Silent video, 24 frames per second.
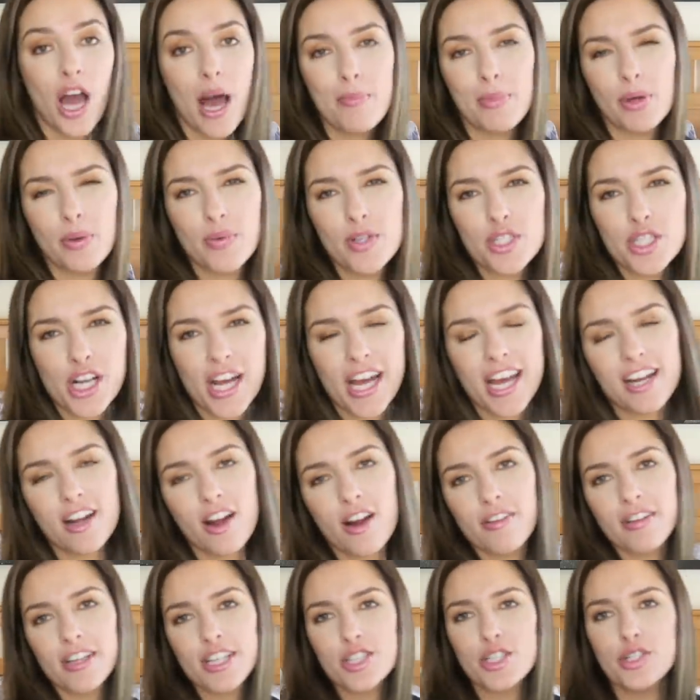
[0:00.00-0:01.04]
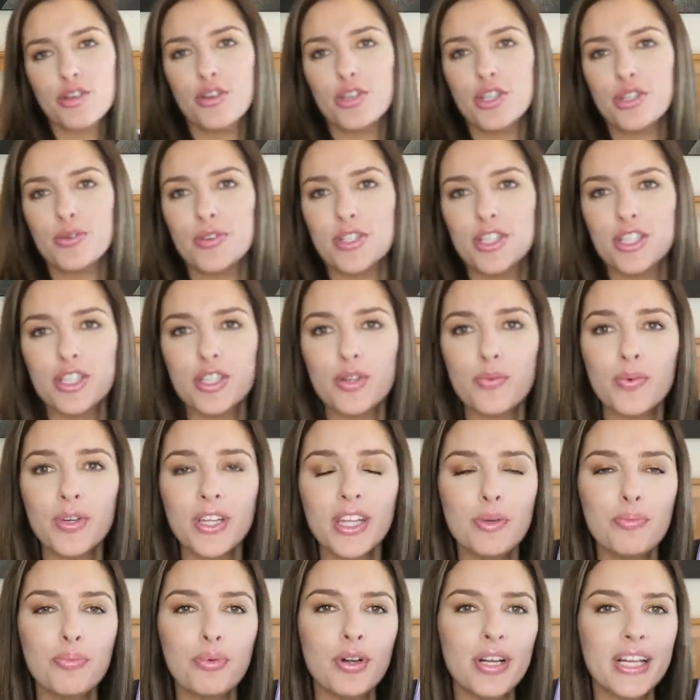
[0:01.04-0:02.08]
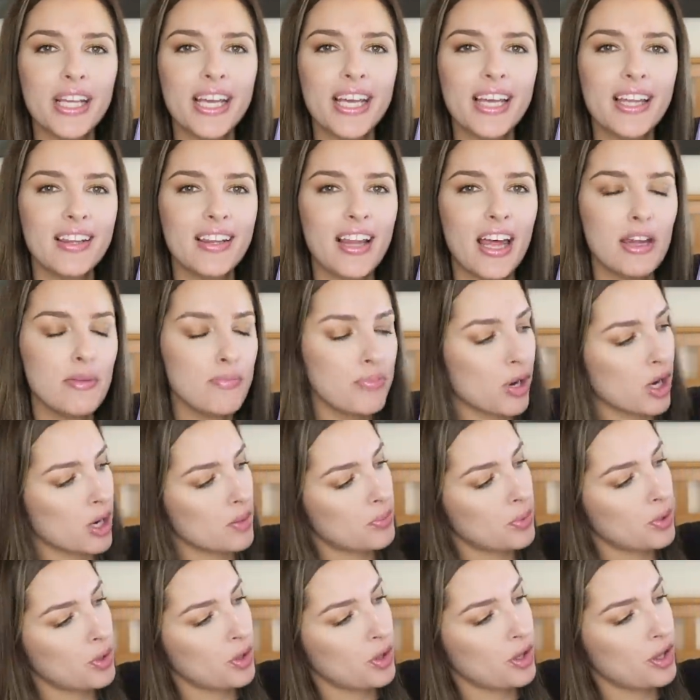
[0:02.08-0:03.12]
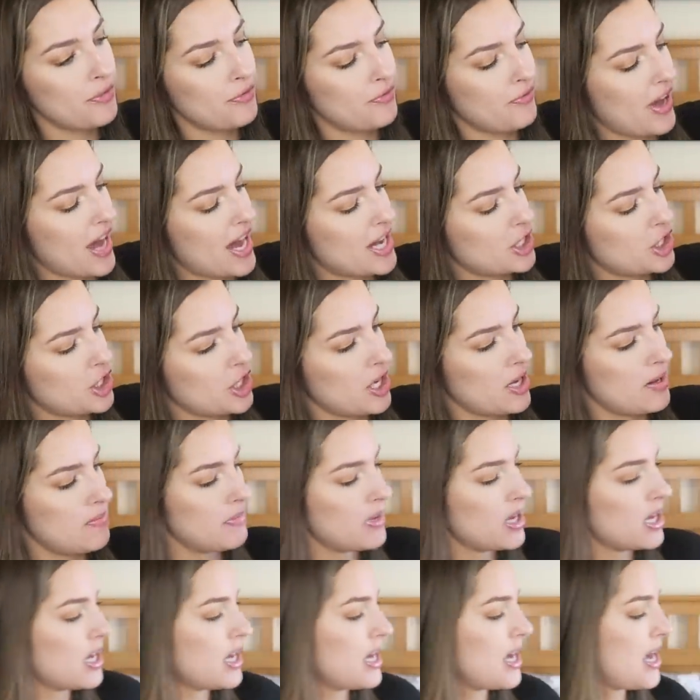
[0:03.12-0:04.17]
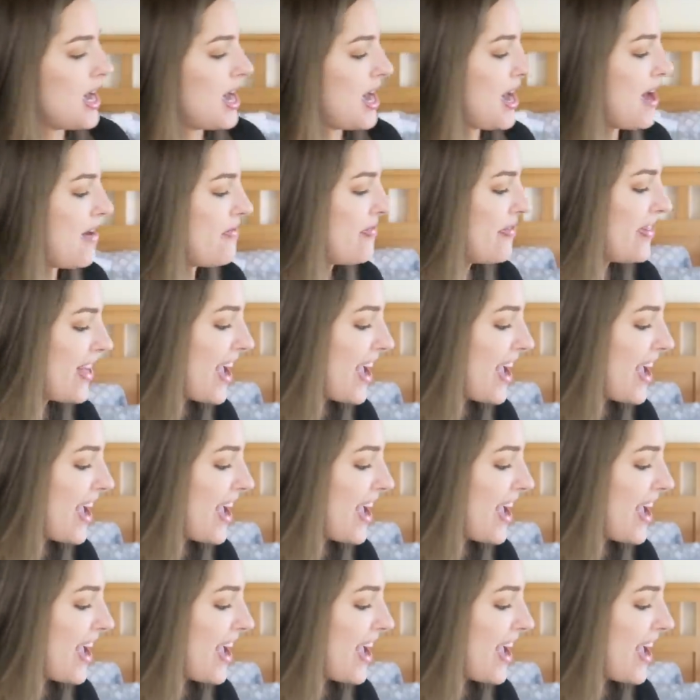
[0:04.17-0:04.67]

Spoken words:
come in, which I kind of already showed you. It's just a really pretty light purple Fashom. And